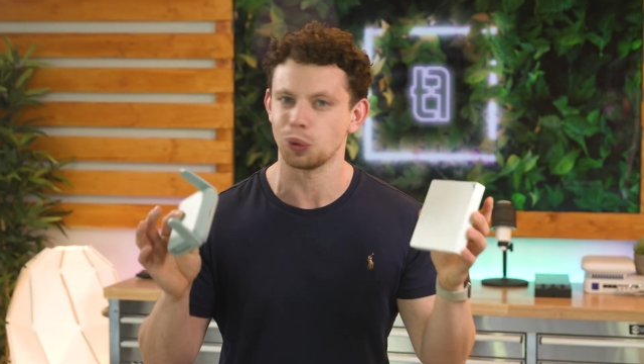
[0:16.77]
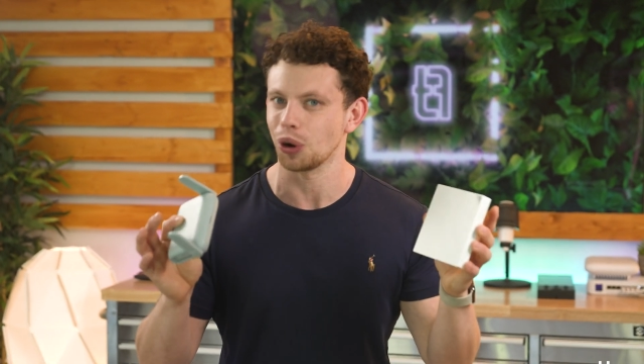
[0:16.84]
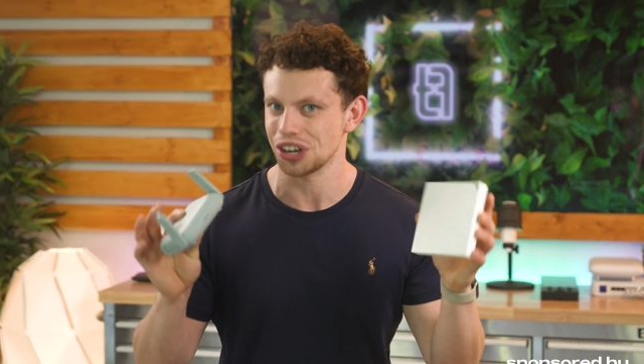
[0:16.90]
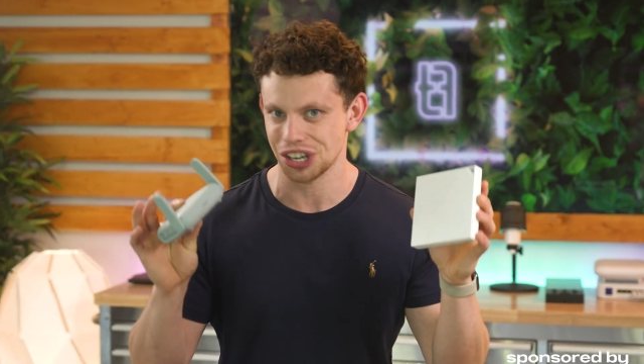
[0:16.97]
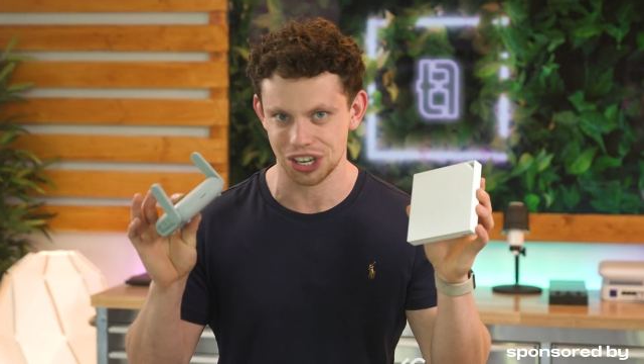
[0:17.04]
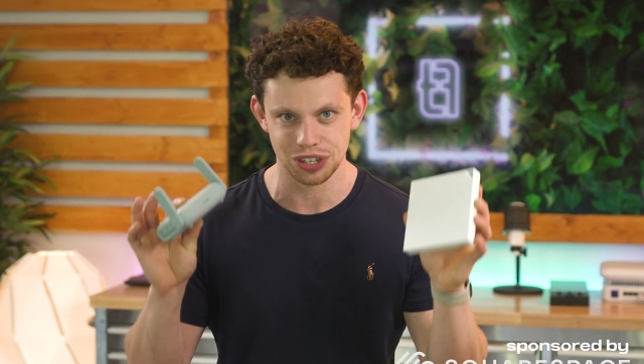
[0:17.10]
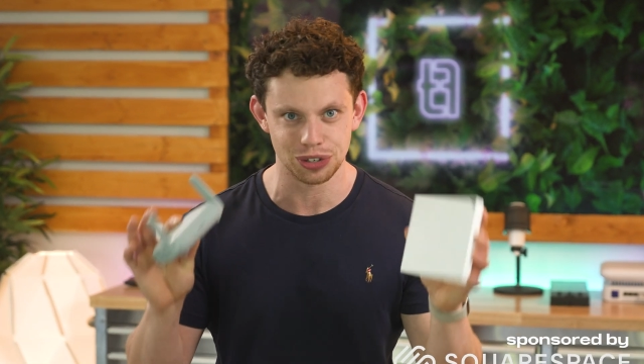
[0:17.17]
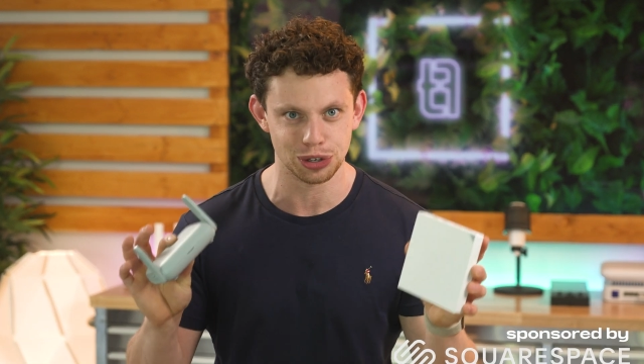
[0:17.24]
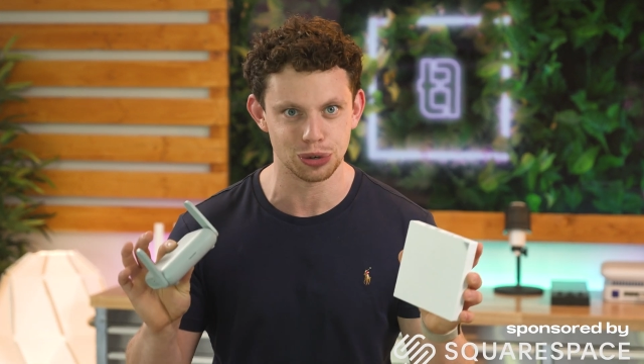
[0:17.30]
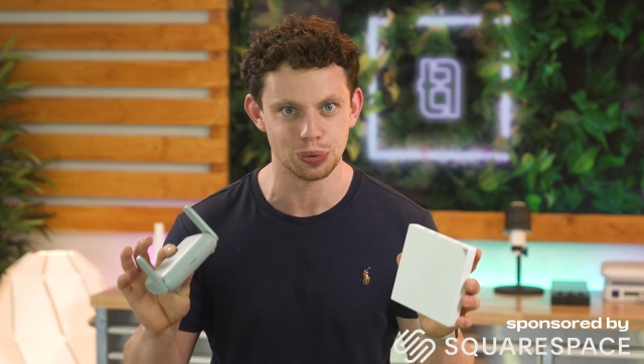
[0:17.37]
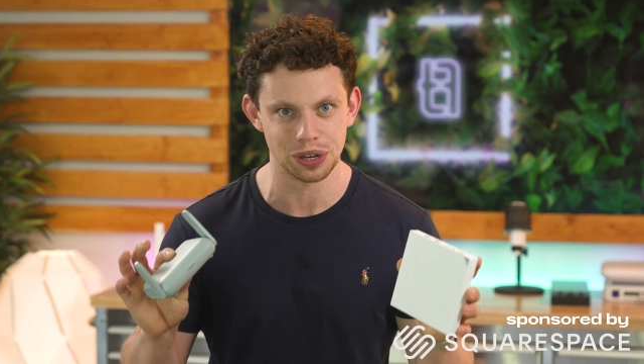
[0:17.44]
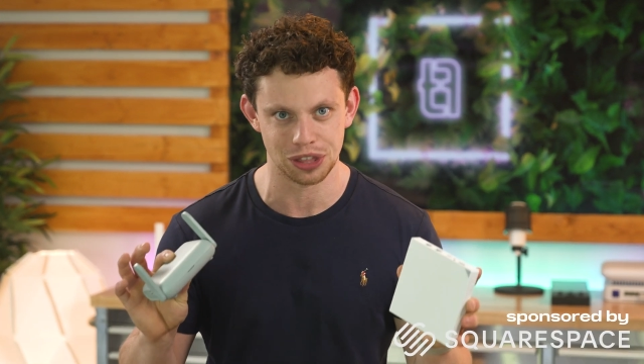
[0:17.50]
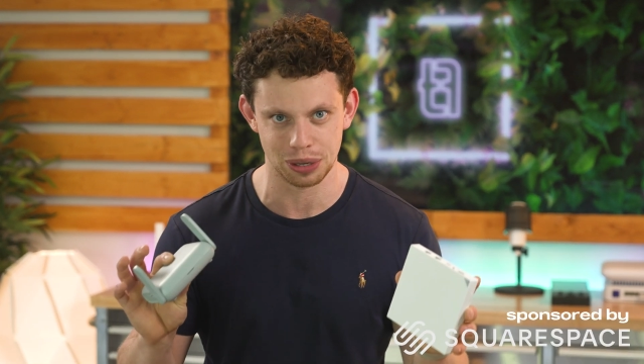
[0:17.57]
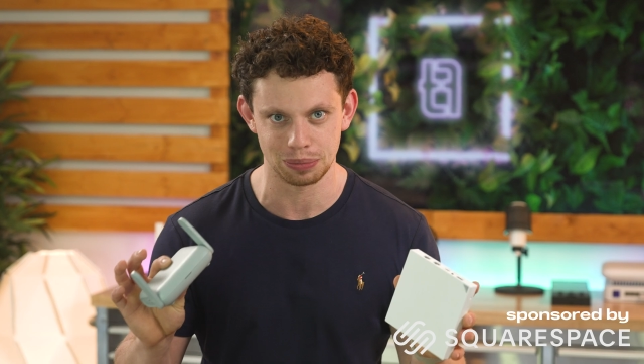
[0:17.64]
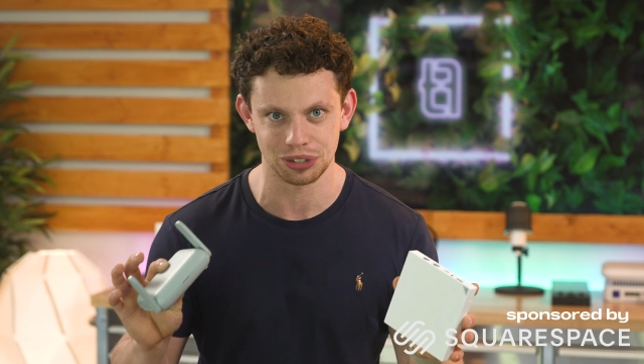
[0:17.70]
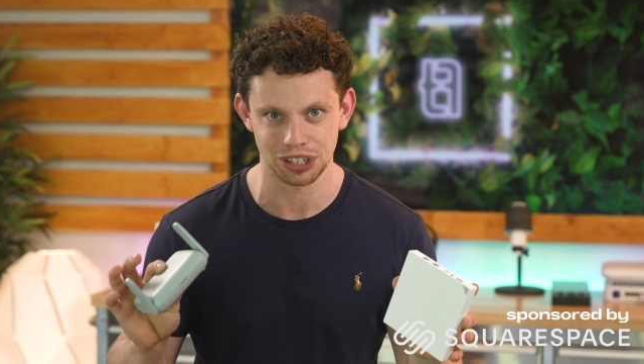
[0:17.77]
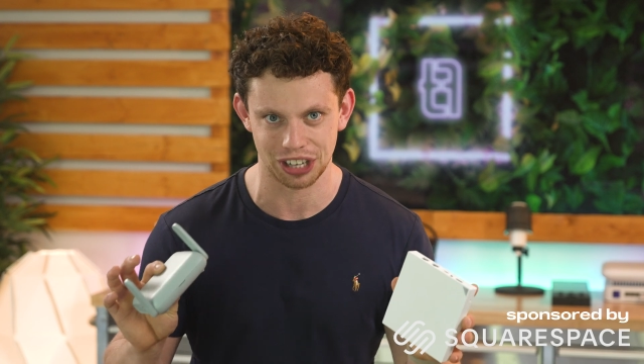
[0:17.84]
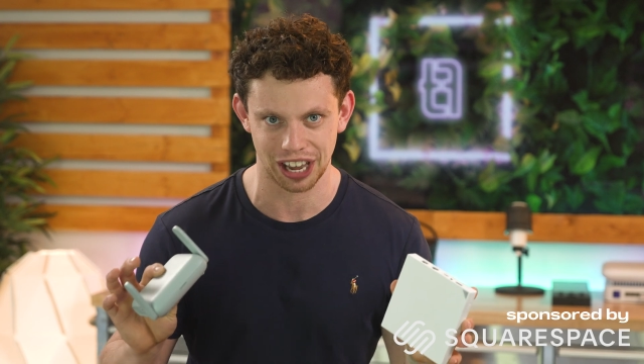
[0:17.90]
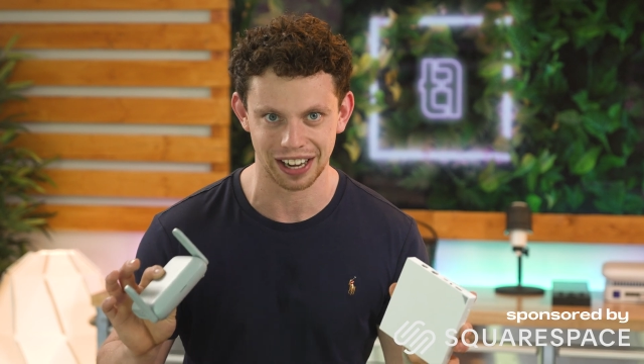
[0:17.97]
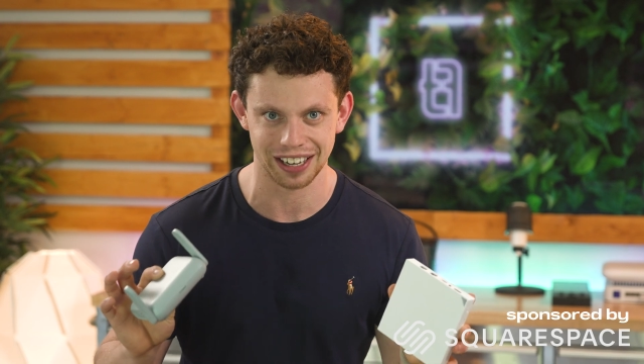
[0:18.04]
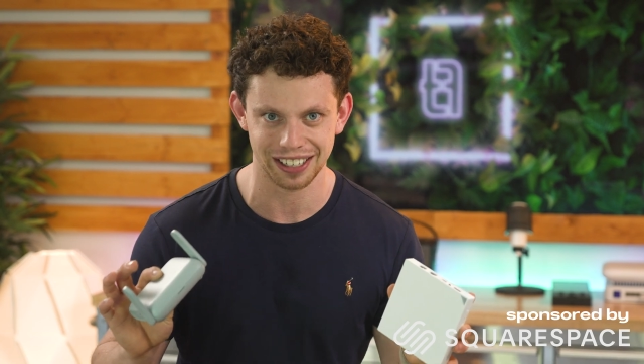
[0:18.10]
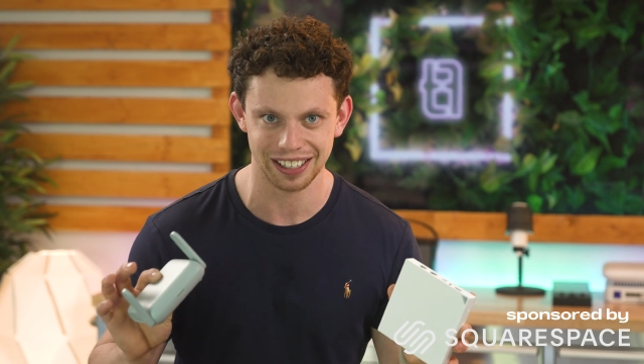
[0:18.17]
what you can do with them
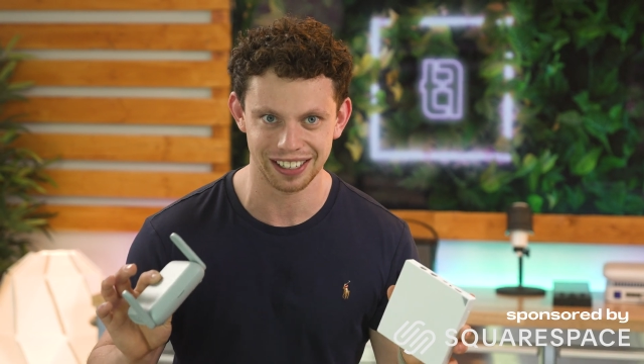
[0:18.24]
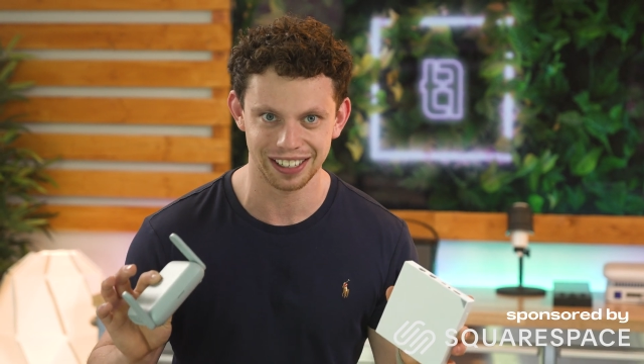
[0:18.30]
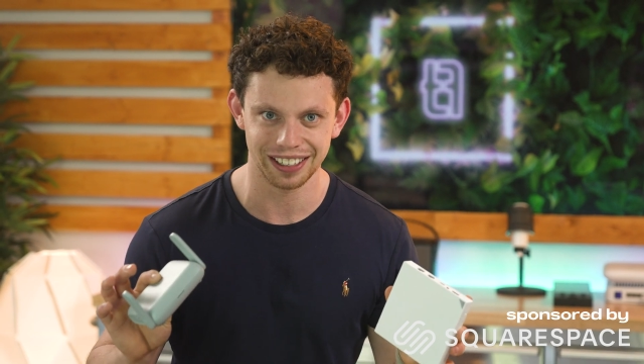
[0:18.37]
today.